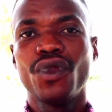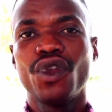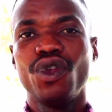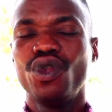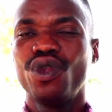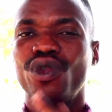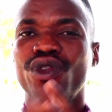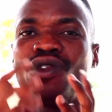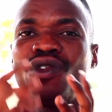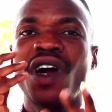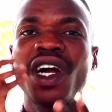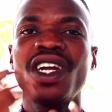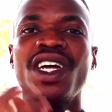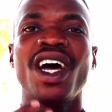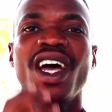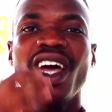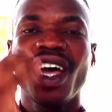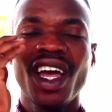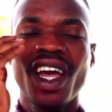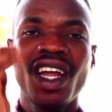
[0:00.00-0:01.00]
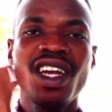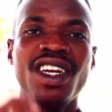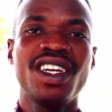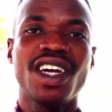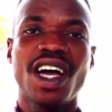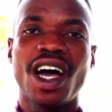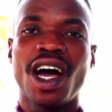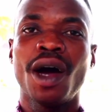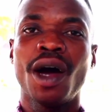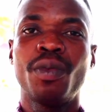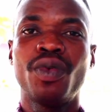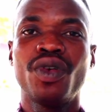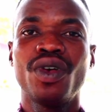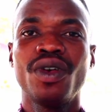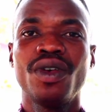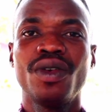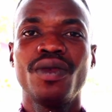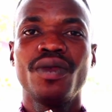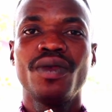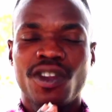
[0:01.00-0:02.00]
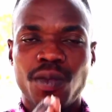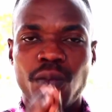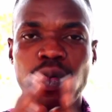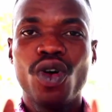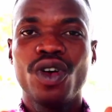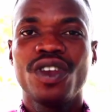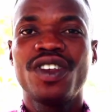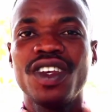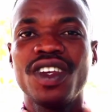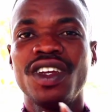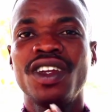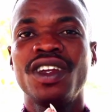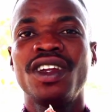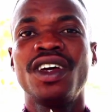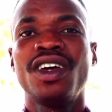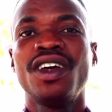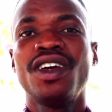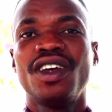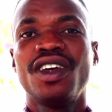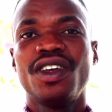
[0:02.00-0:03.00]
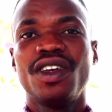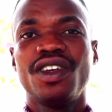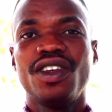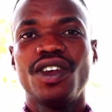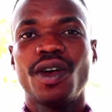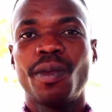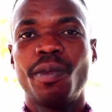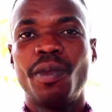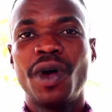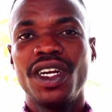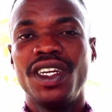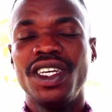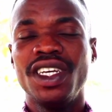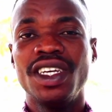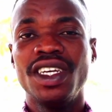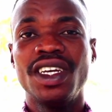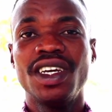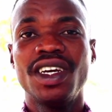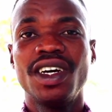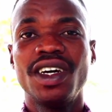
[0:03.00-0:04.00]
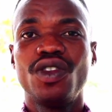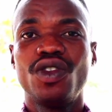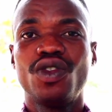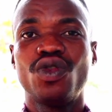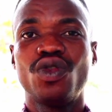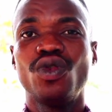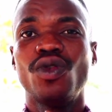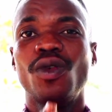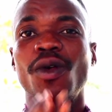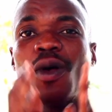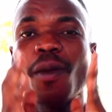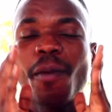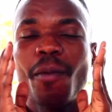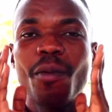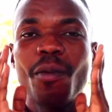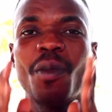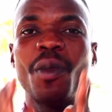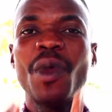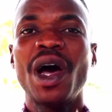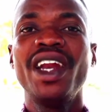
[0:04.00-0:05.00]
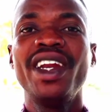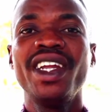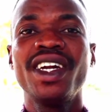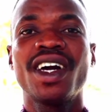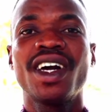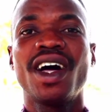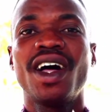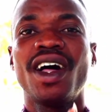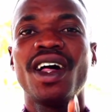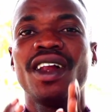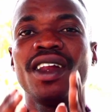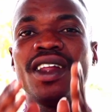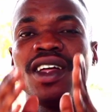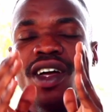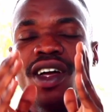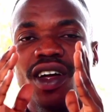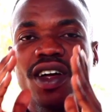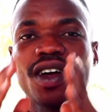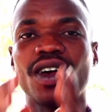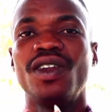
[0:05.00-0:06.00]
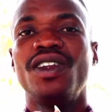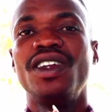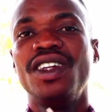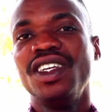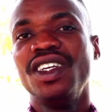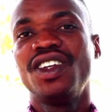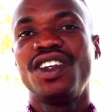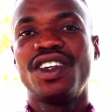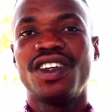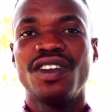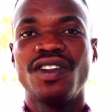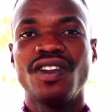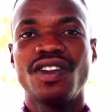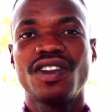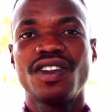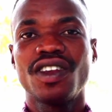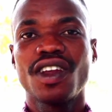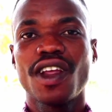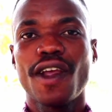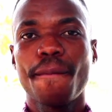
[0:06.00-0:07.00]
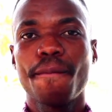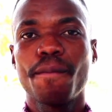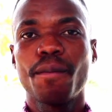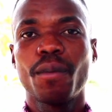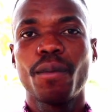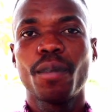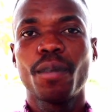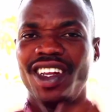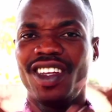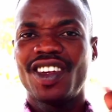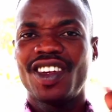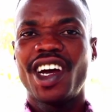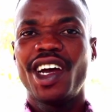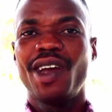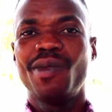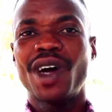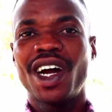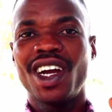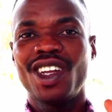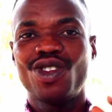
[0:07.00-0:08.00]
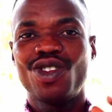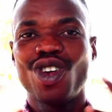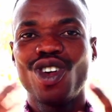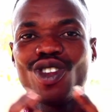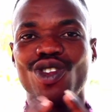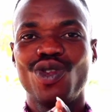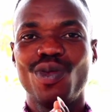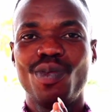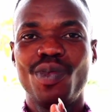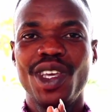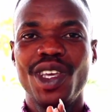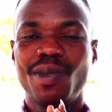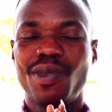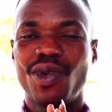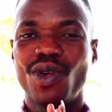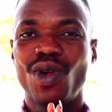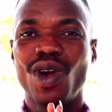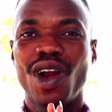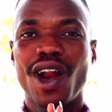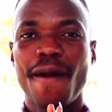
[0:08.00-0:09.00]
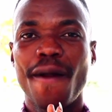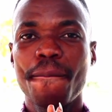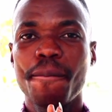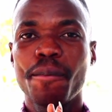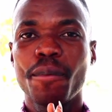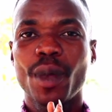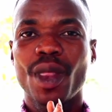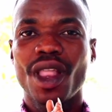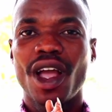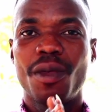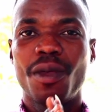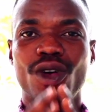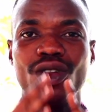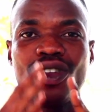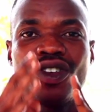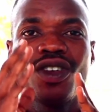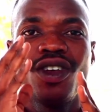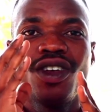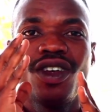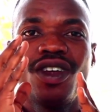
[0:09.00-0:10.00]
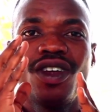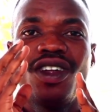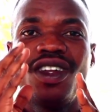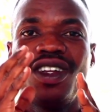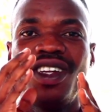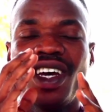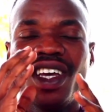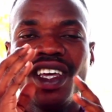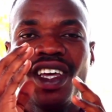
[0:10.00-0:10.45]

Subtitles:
You would rather end up exposing your body to medical conditions. Anytime I talk to people about the